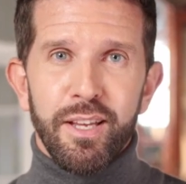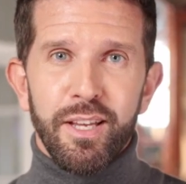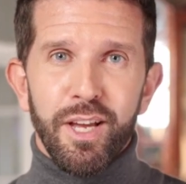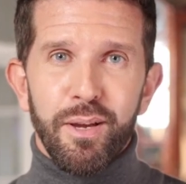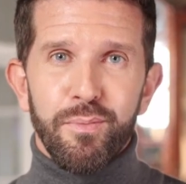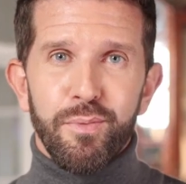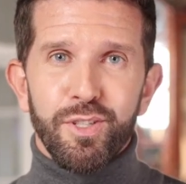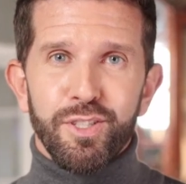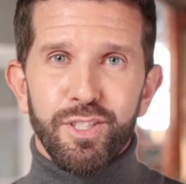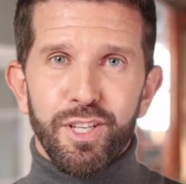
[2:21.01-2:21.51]

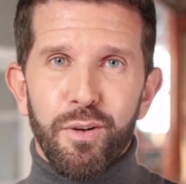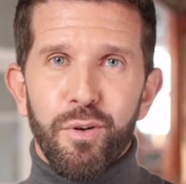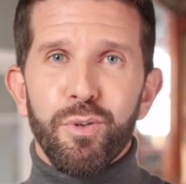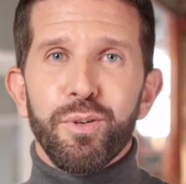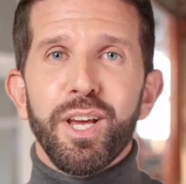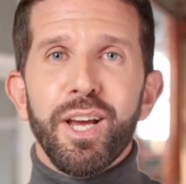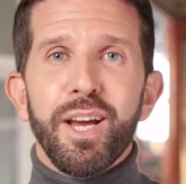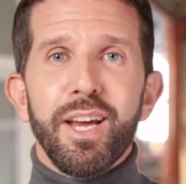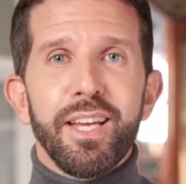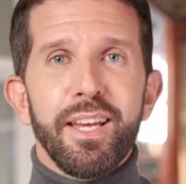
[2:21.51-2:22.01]
Every single
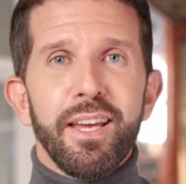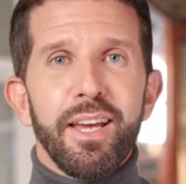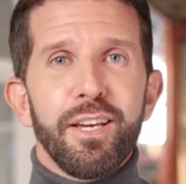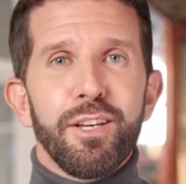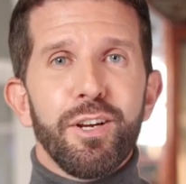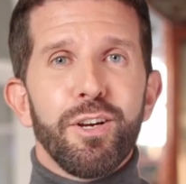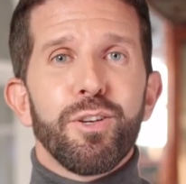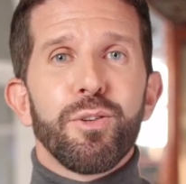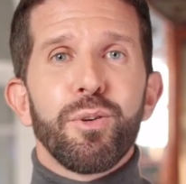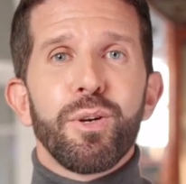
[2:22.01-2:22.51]
day,
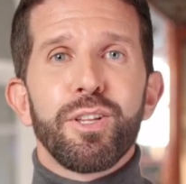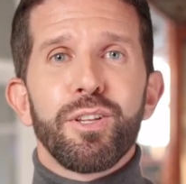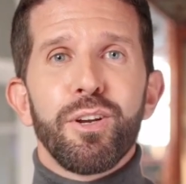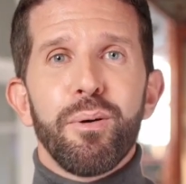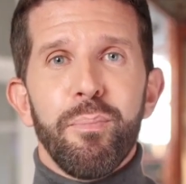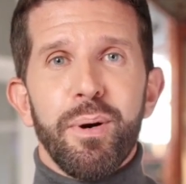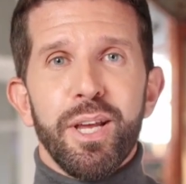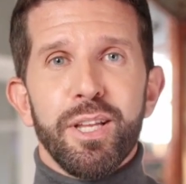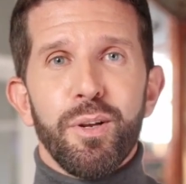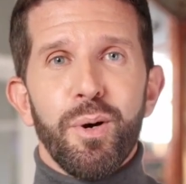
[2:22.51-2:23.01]
industries
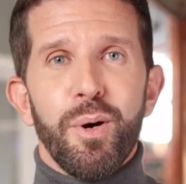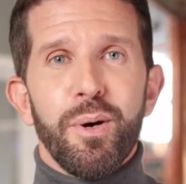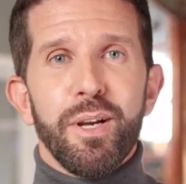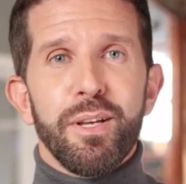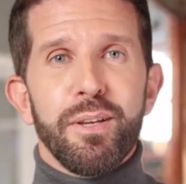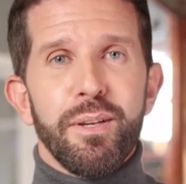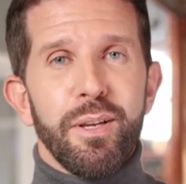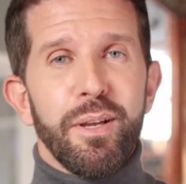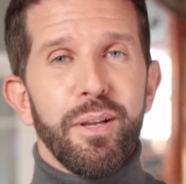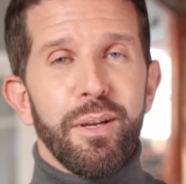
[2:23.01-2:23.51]
depend on
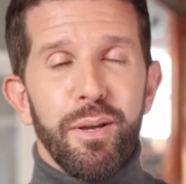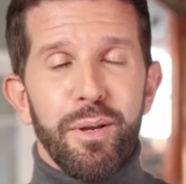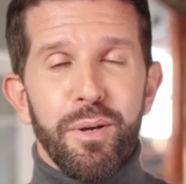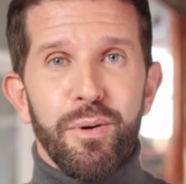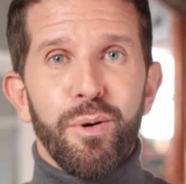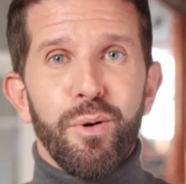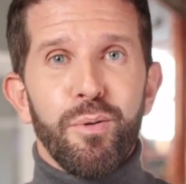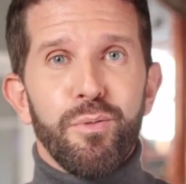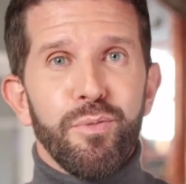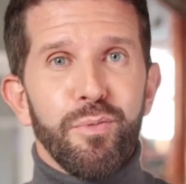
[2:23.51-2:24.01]
it.
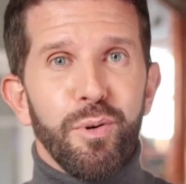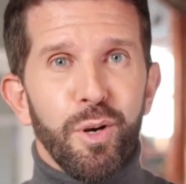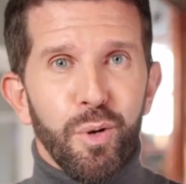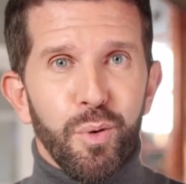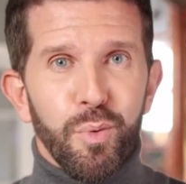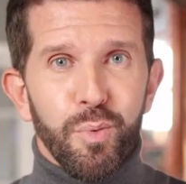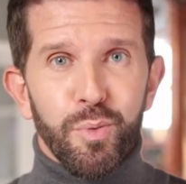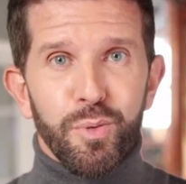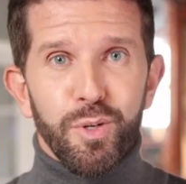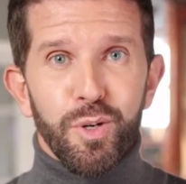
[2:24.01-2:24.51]
Your
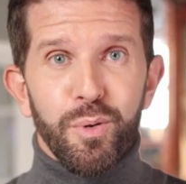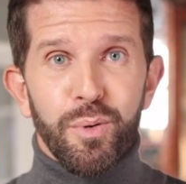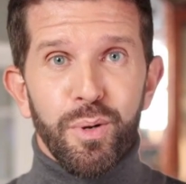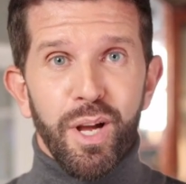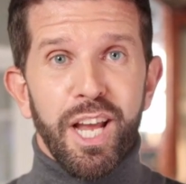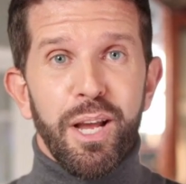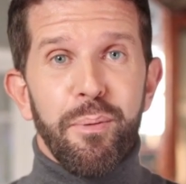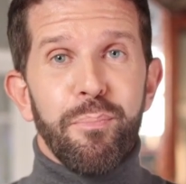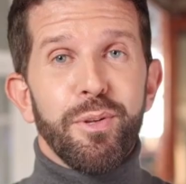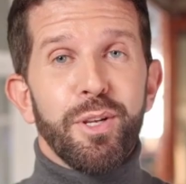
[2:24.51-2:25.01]
phone, your
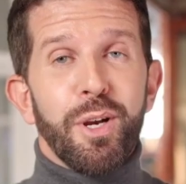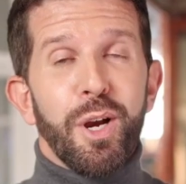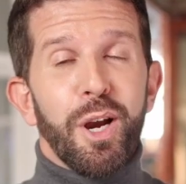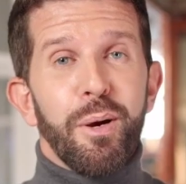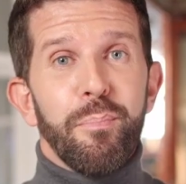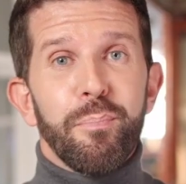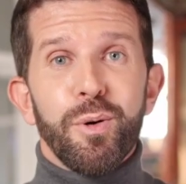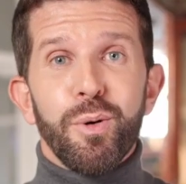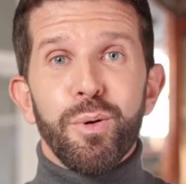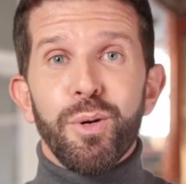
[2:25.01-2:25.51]

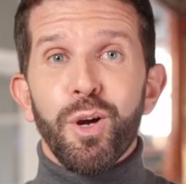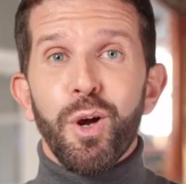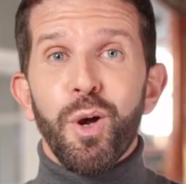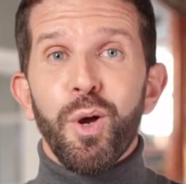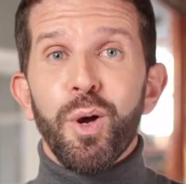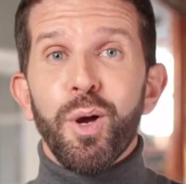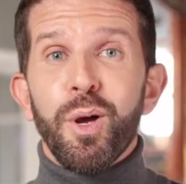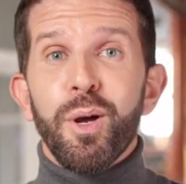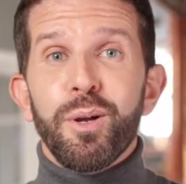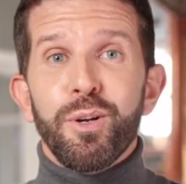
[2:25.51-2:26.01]
laptop, your
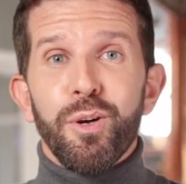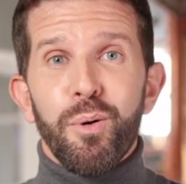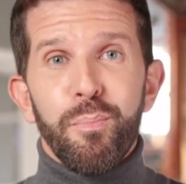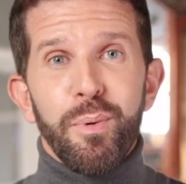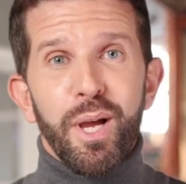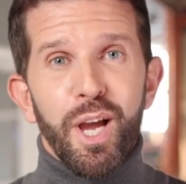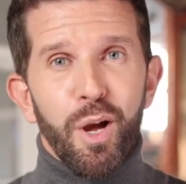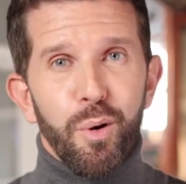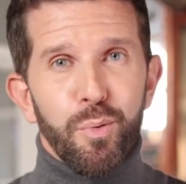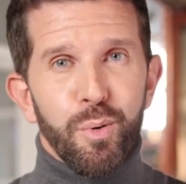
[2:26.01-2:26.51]
car, your
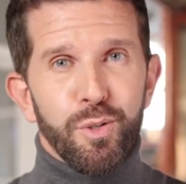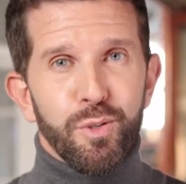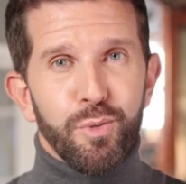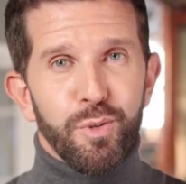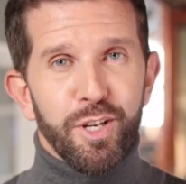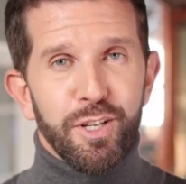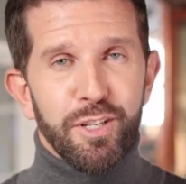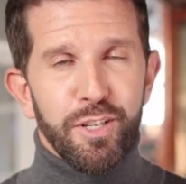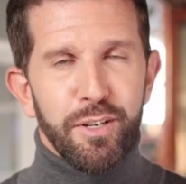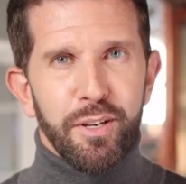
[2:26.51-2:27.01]
power
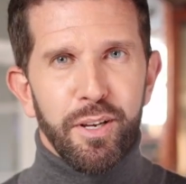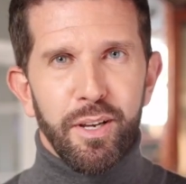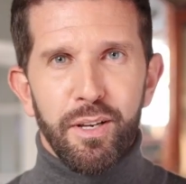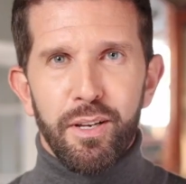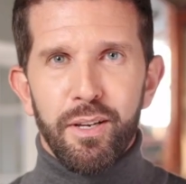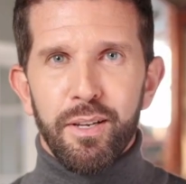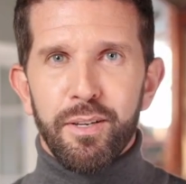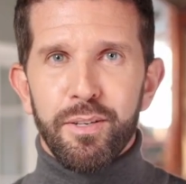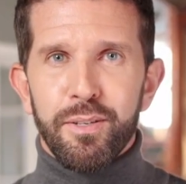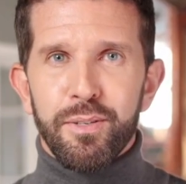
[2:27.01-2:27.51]
grid.
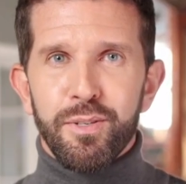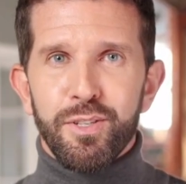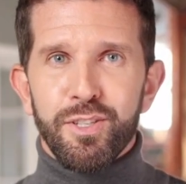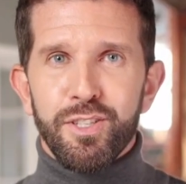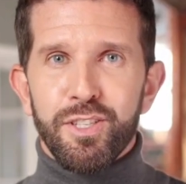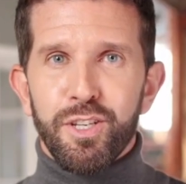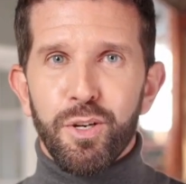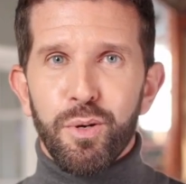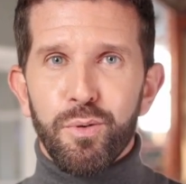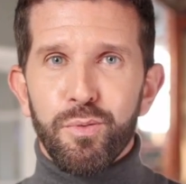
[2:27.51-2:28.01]

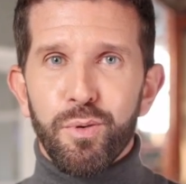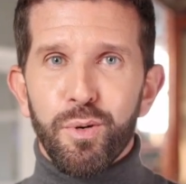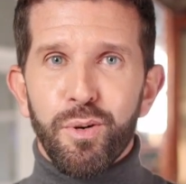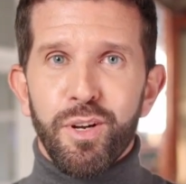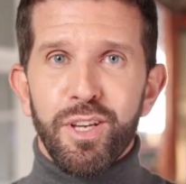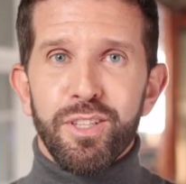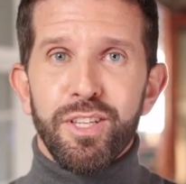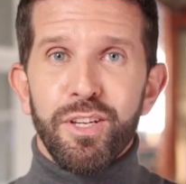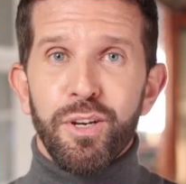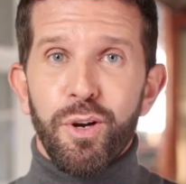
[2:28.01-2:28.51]
Silver
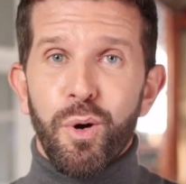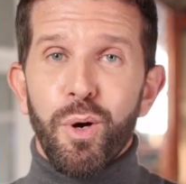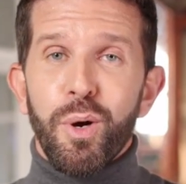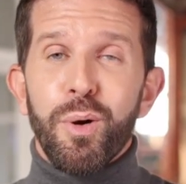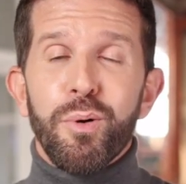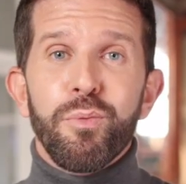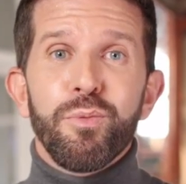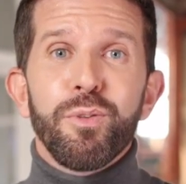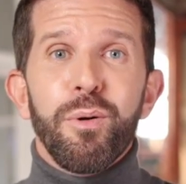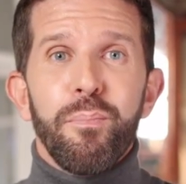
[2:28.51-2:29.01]
is in
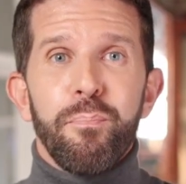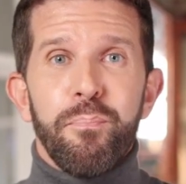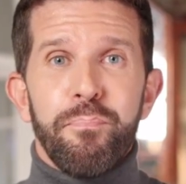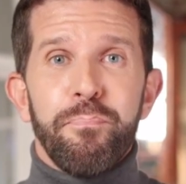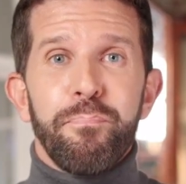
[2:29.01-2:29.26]
all of them.